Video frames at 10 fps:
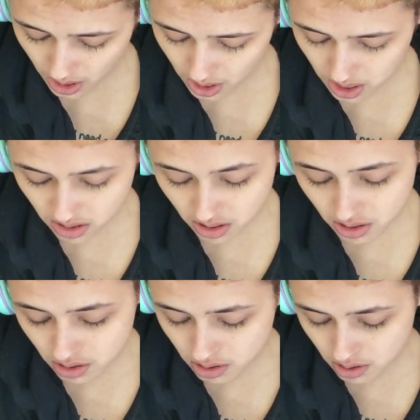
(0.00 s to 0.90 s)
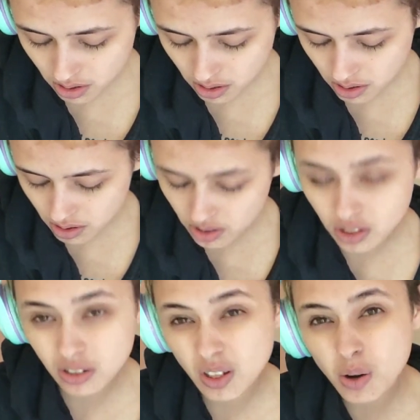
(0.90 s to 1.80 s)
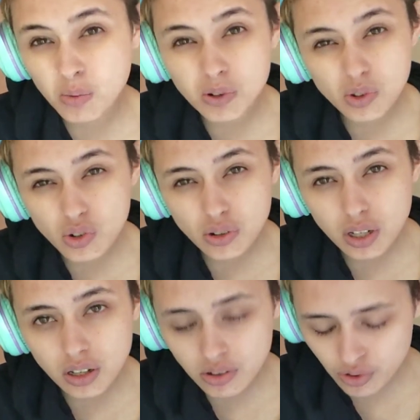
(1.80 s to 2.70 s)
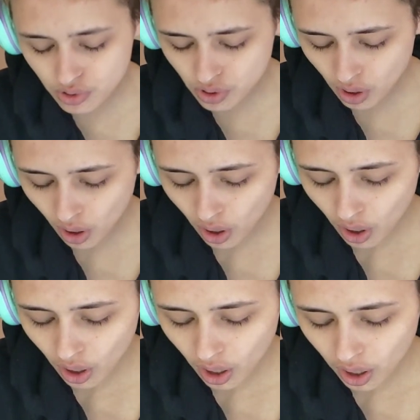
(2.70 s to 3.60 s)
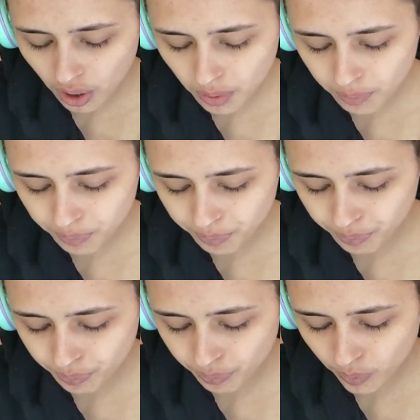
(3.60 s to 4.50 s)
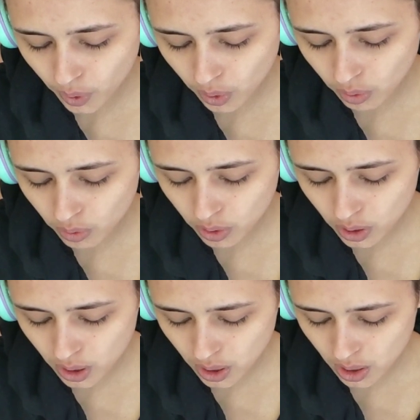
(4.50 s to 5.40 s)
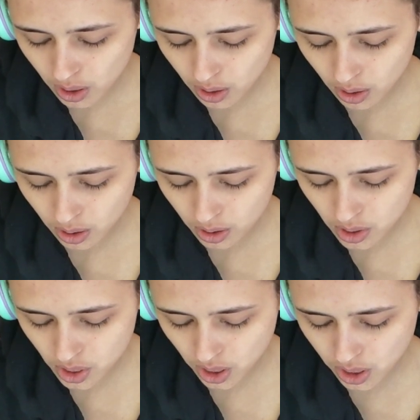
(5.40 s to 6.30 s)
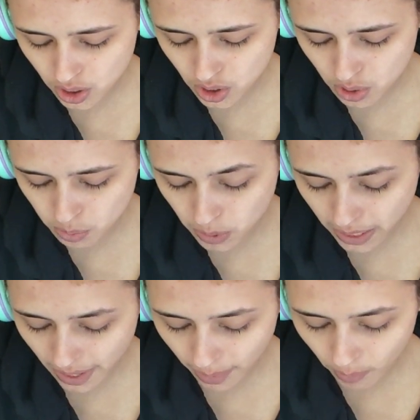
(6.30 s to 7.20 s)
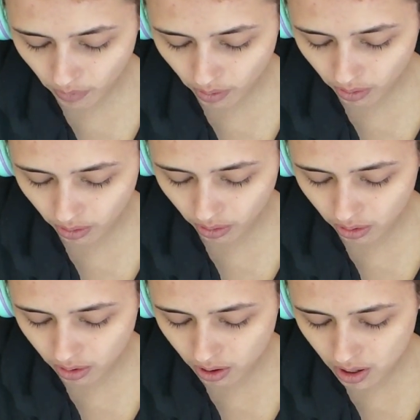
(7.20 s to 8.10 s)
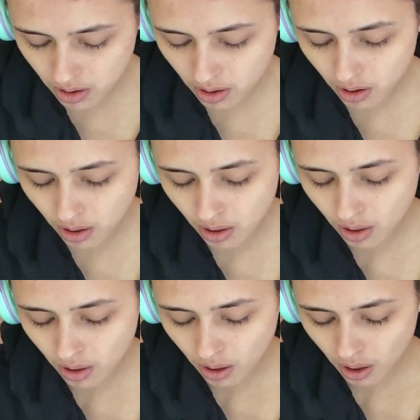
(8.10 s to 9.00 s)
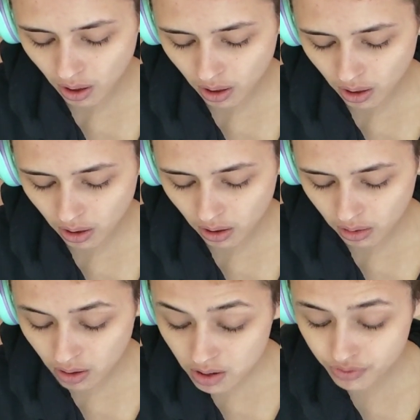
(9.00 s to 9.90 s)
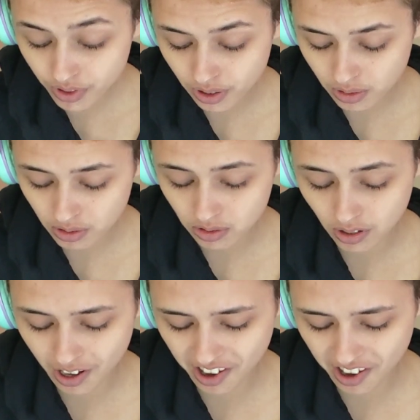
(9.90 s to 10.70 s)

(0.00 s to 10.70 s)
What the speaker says: a year, almost 2 years, and it really changed my outlook on a lot of things.